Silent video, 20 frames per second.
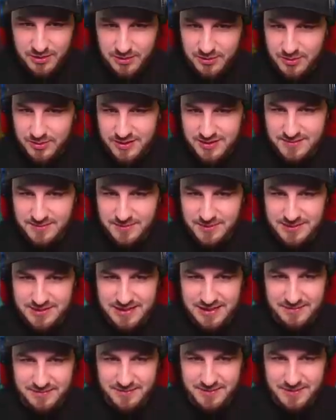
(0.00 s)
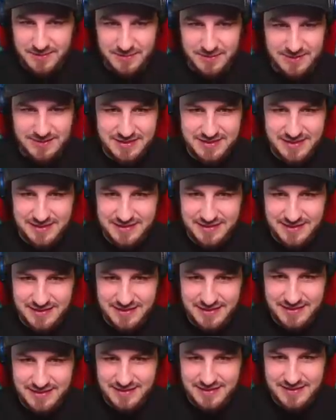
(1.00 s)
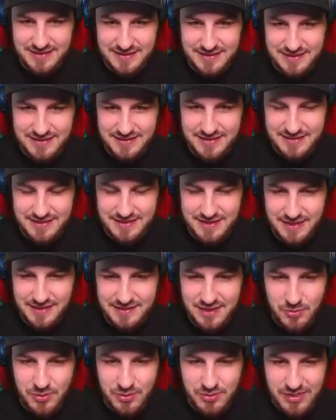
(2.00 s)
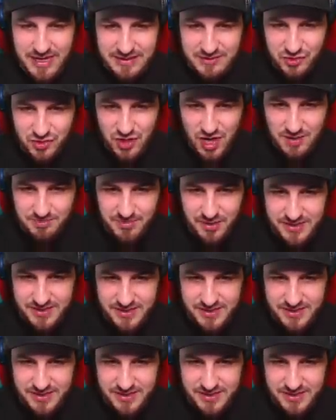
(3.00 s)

What's that? What is this? What? I thought we were getting Tron